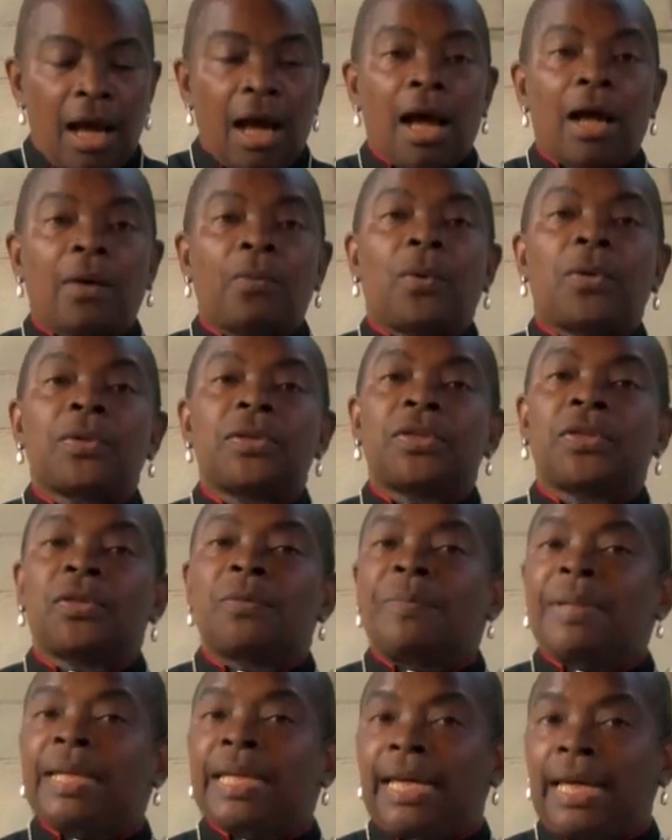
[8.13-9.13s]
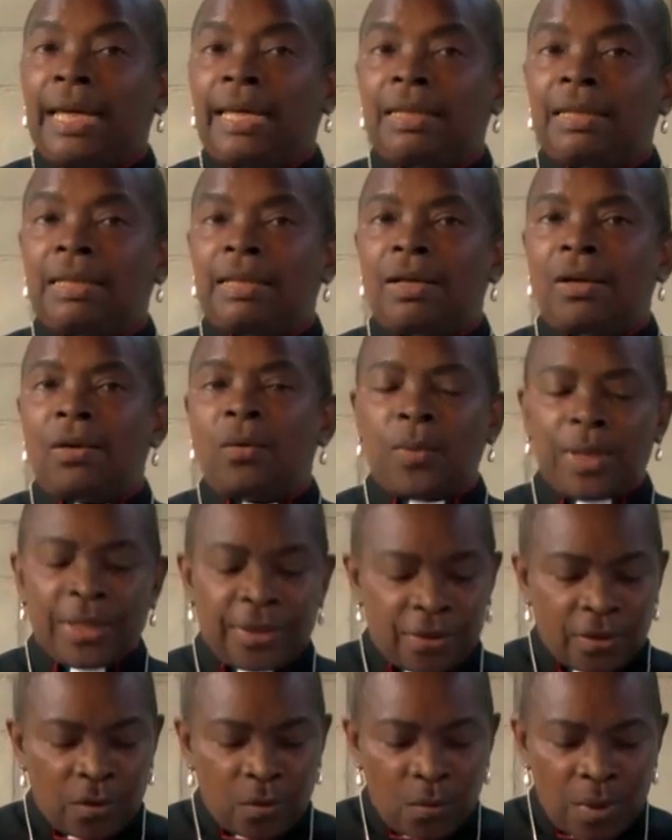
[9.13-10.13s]
I want to begin
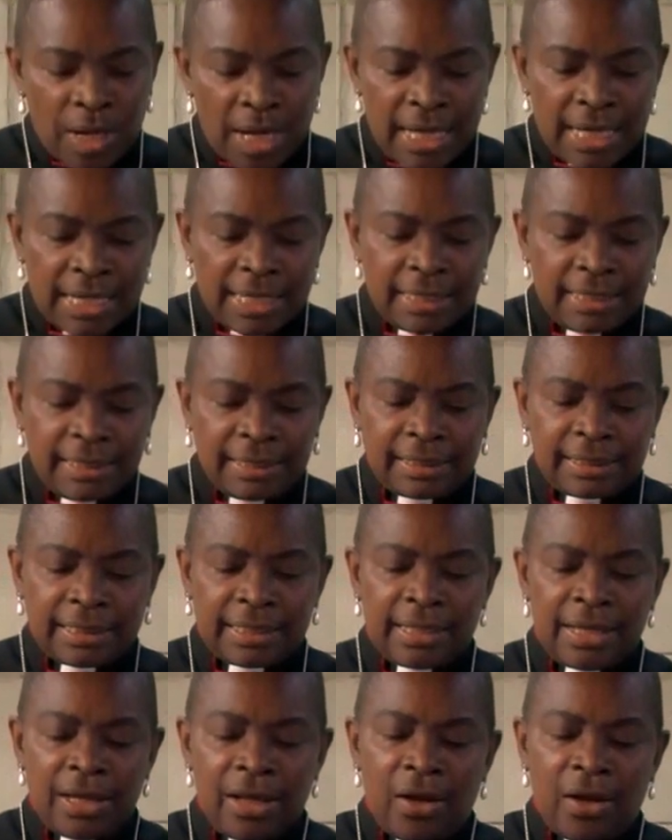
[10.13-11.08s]
with the words